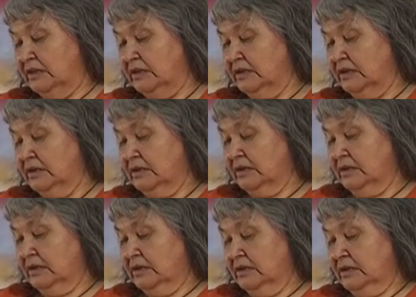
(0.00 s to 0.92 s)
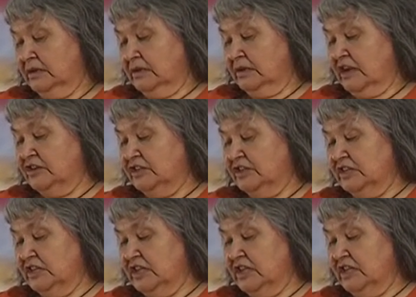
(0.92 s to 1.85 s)
Who are the people that need
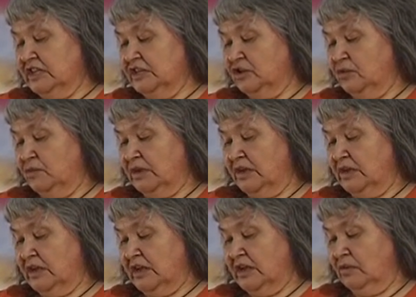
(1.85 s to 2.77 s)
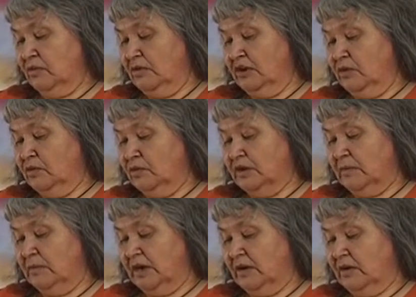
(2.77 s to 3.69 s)
help? What things in our
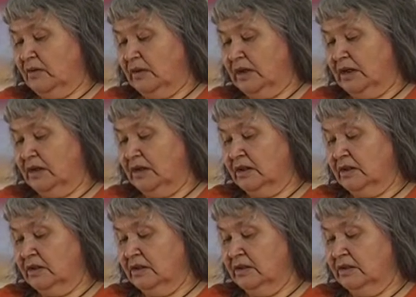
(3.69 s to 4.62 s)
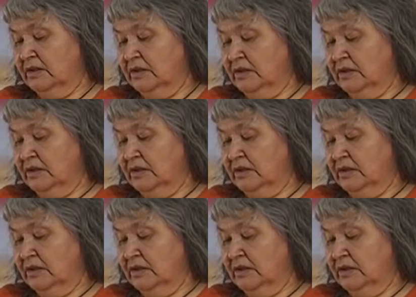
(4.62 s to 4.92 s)
community need help?